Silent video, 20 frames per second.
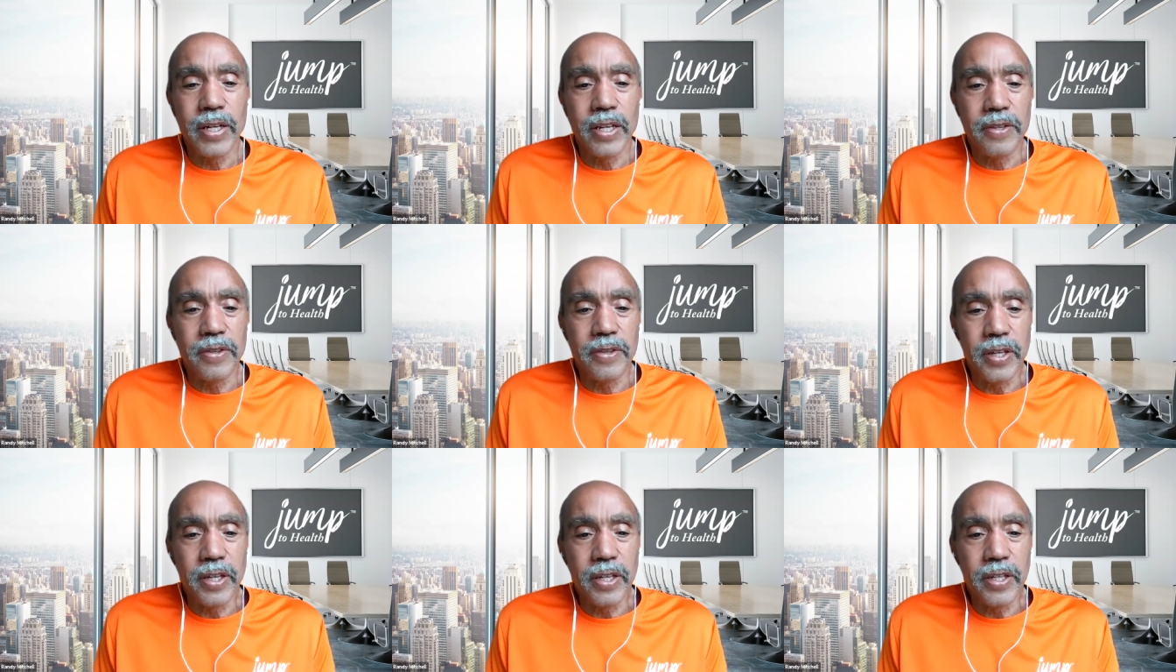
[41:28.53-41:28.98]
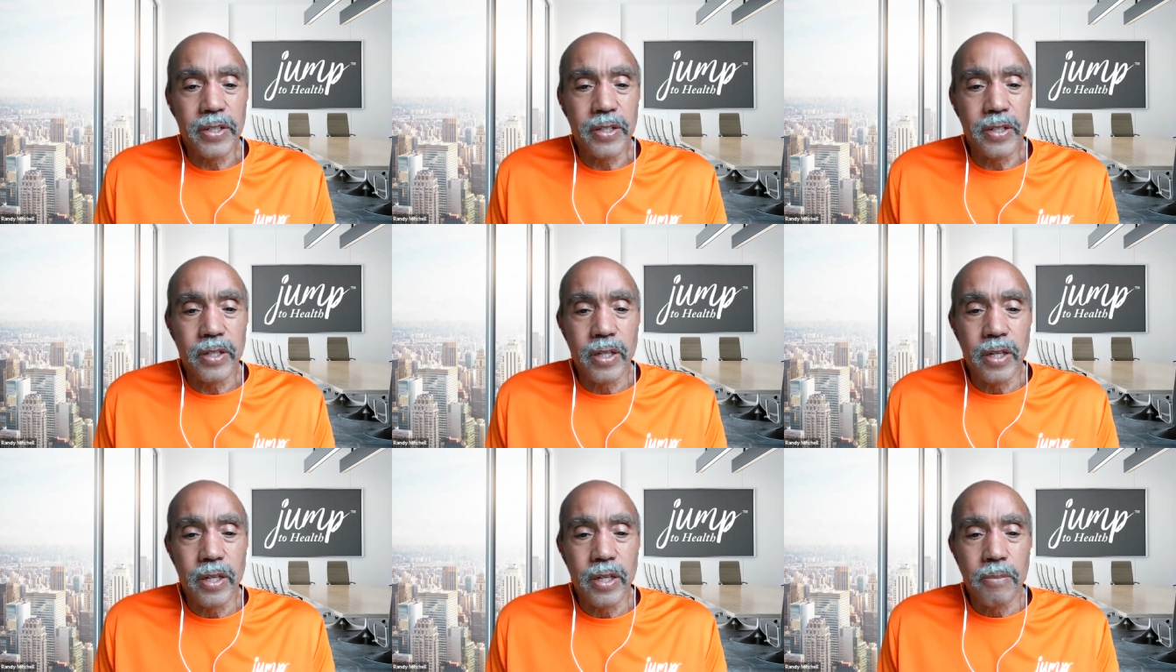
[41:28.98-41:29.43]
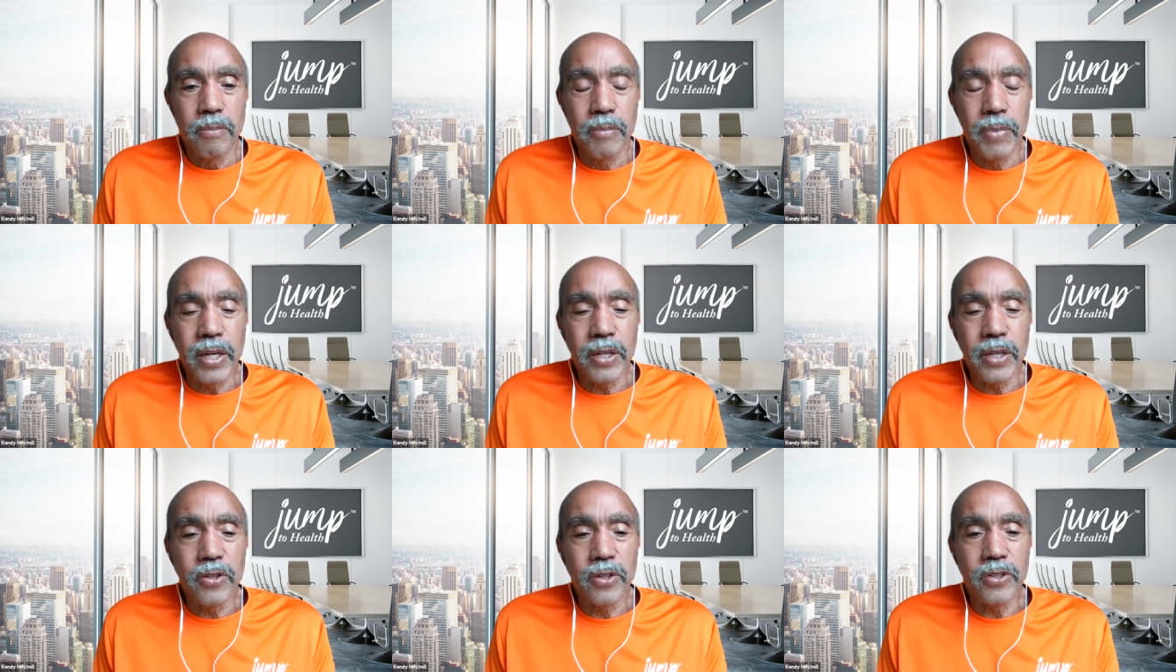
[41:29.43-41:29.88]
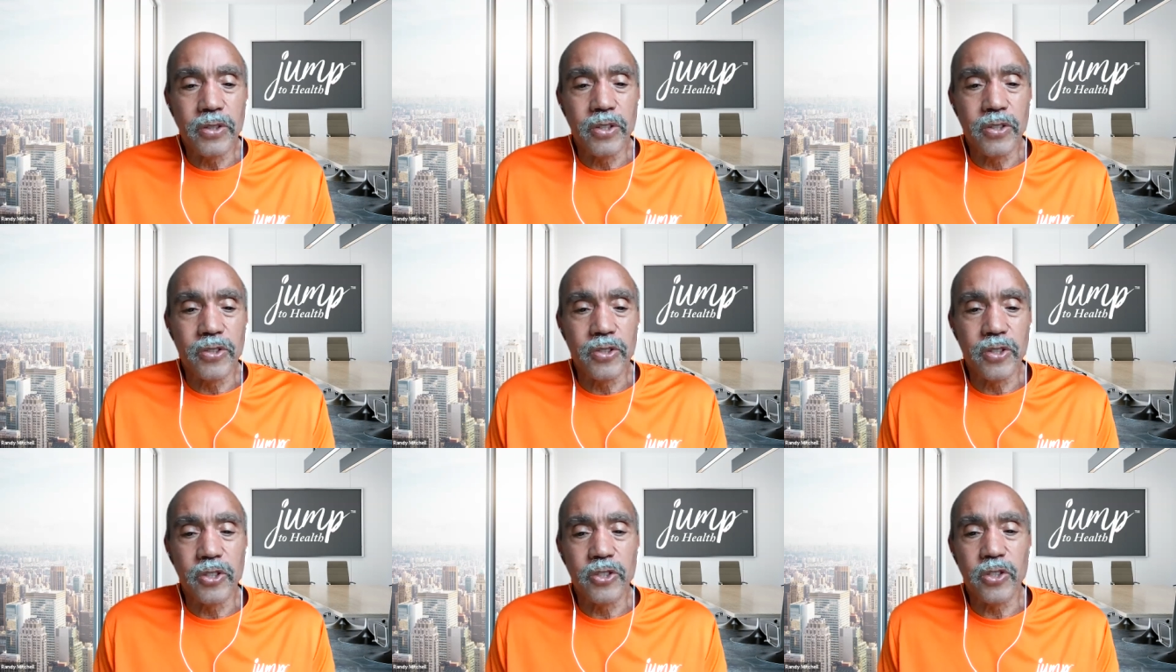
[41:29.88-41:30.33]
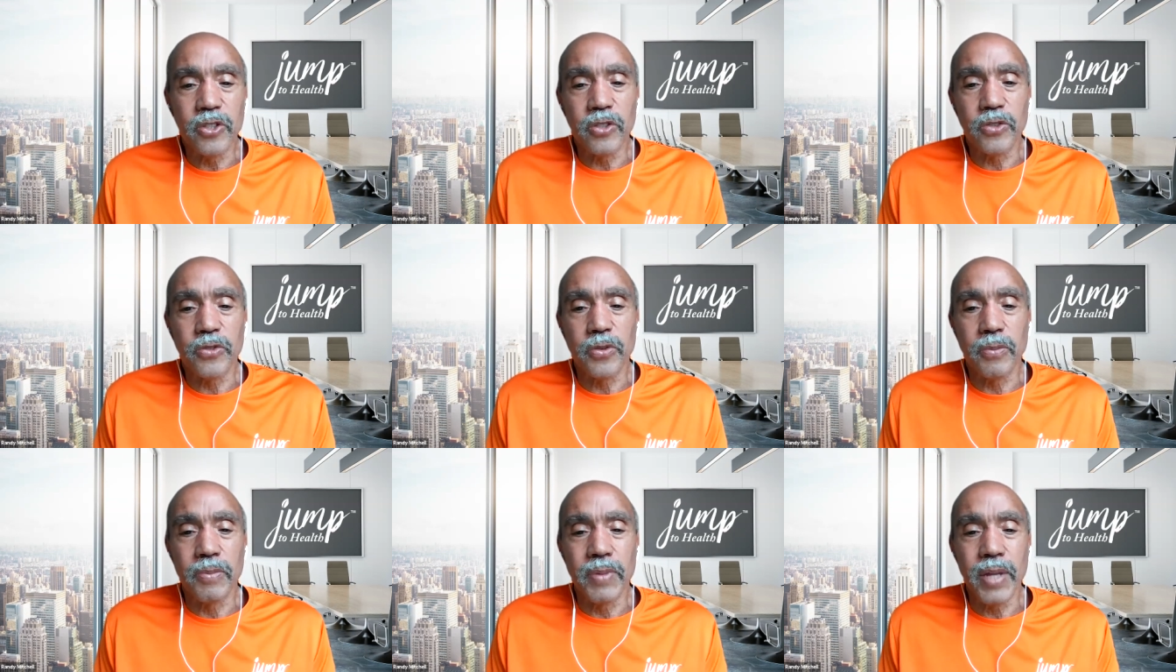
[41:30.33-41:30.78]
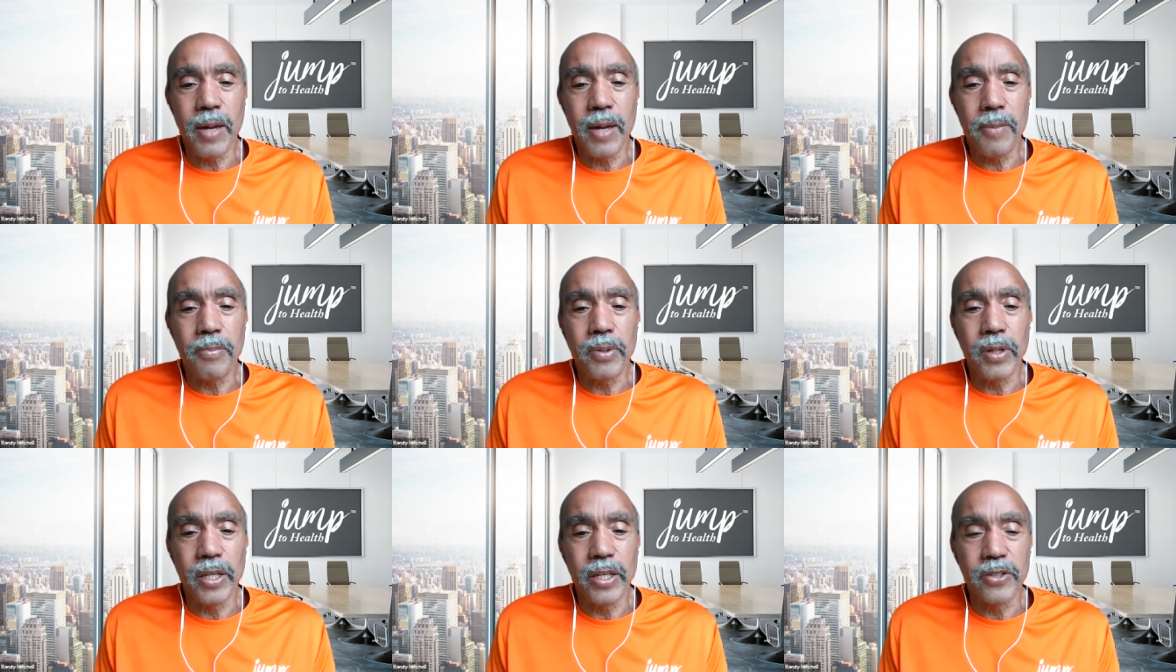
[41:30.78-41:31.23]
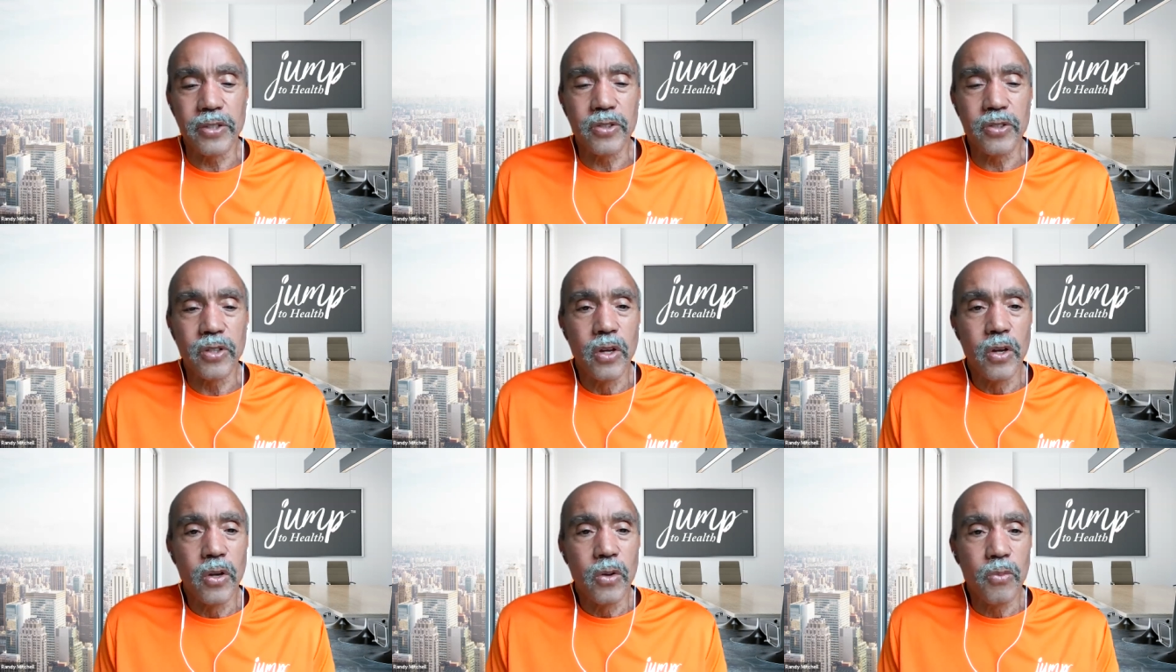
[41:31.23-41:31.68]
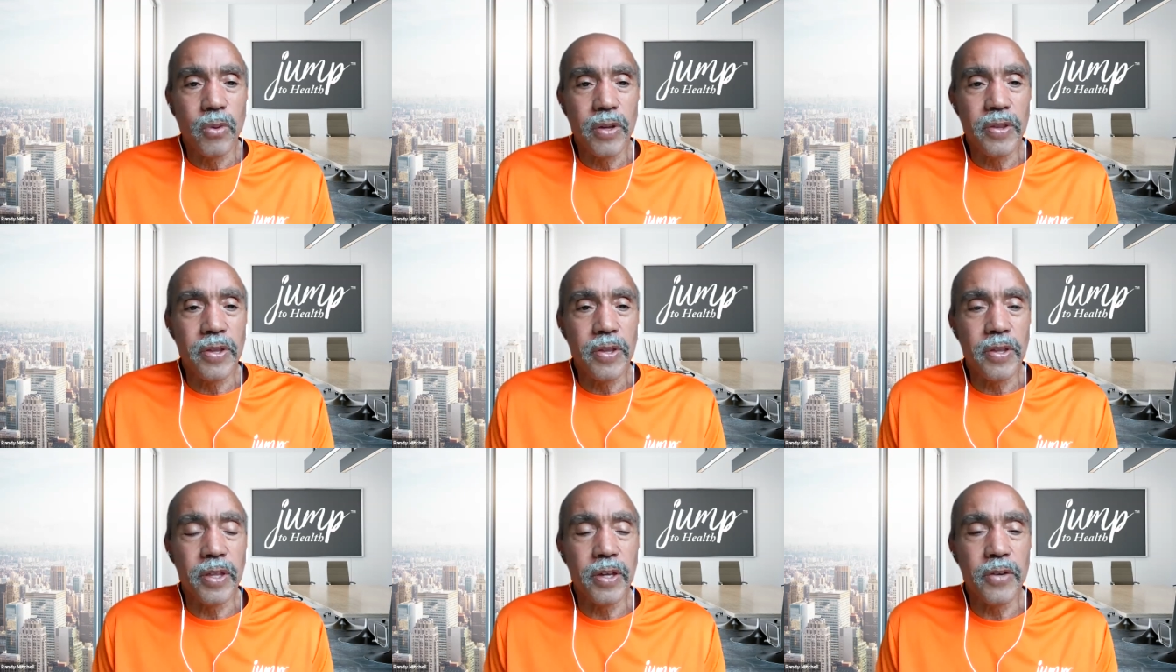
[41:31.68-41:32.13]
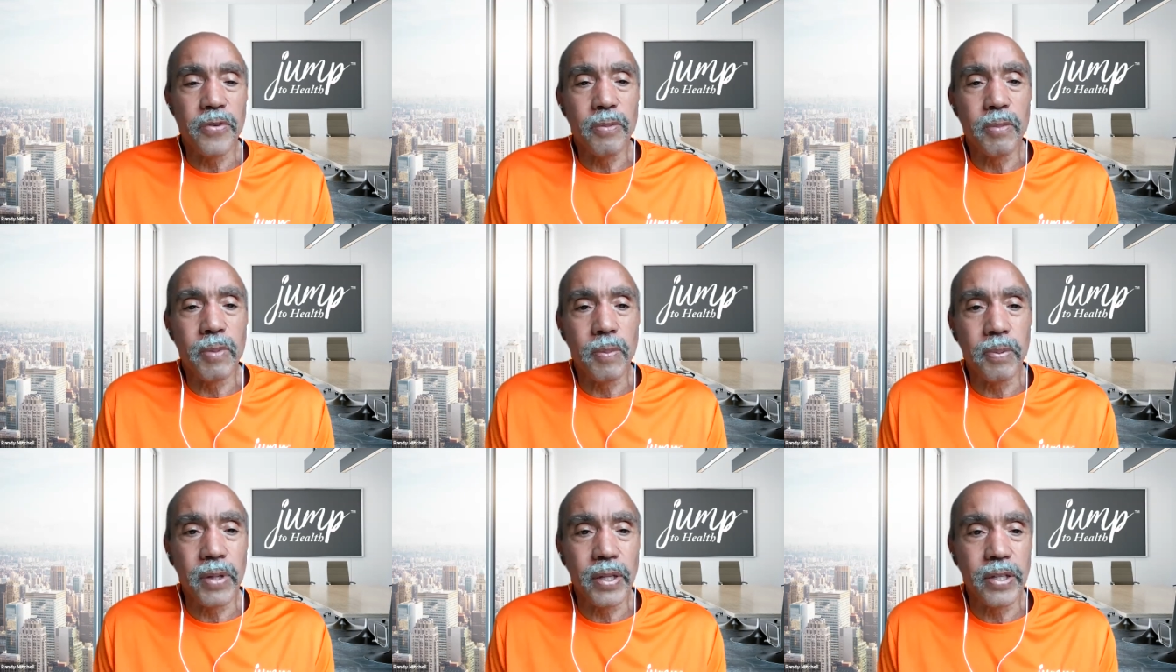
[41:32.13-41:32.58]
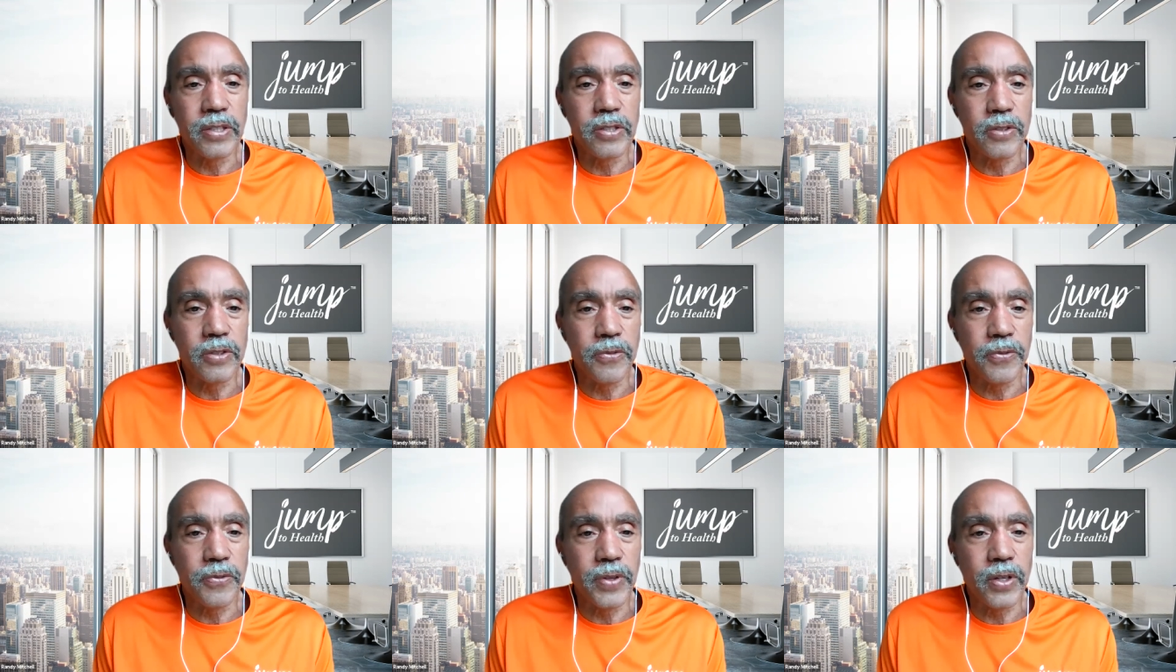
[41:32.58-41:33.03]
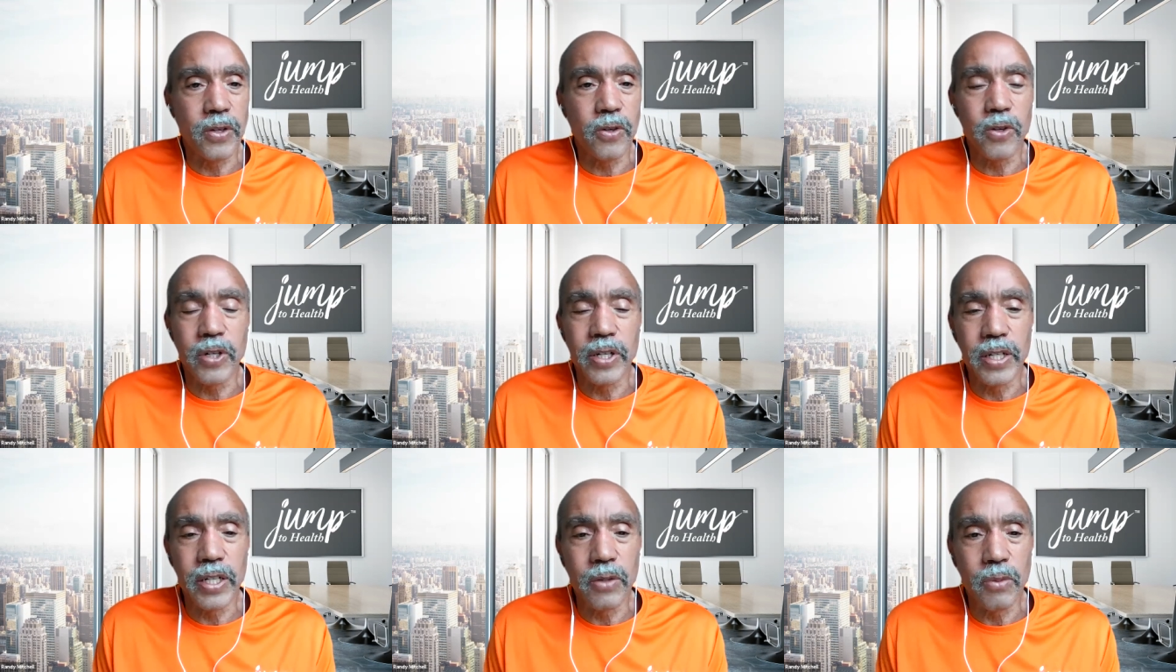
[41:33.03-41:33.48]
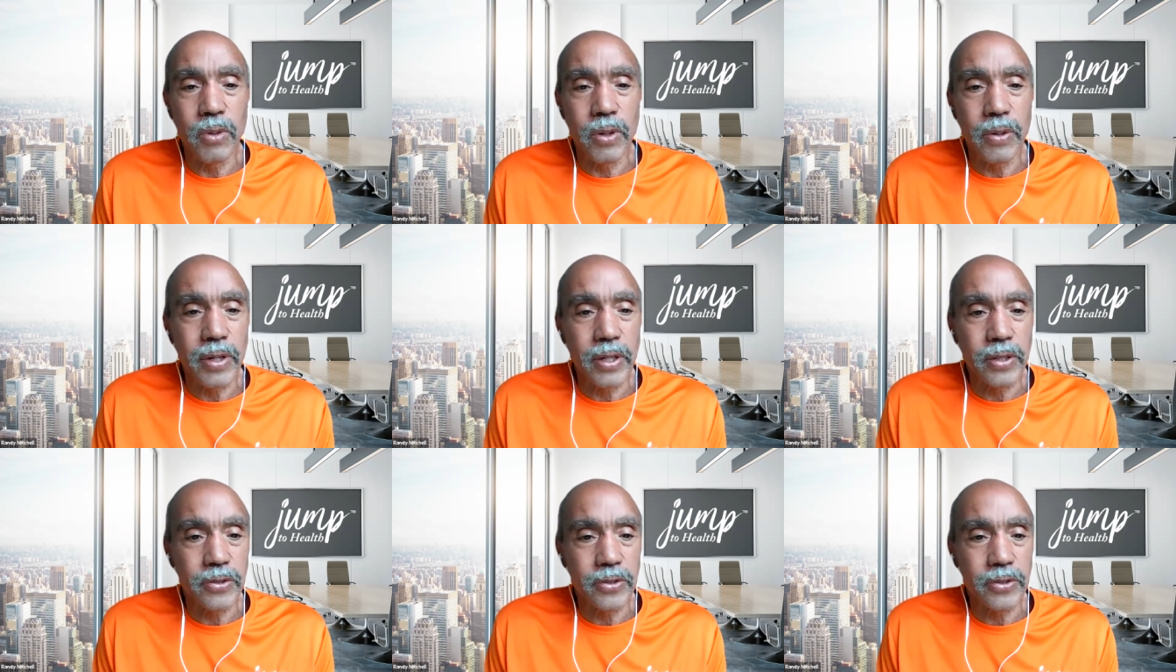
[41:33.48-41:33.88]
And then make your decisions from that place rather than from a place of fear or anywhere